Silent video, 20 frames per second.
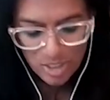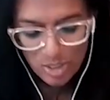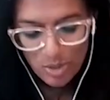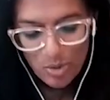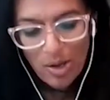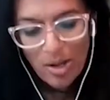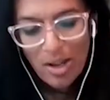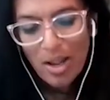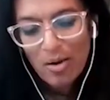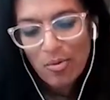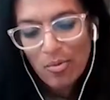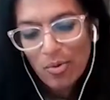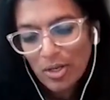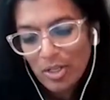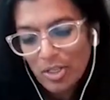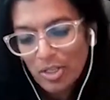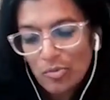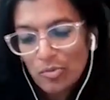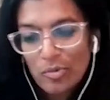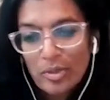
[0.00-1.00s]
So I
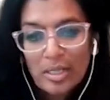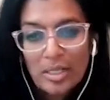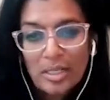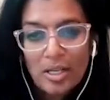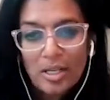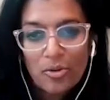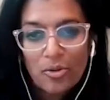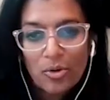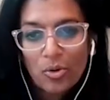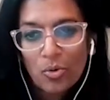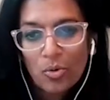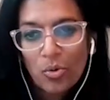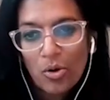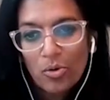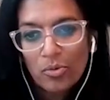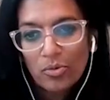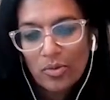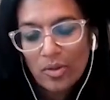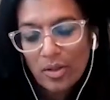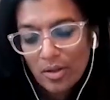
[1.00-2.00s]
wanted to read another
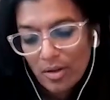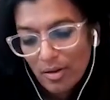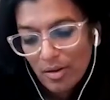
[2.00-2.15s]
quote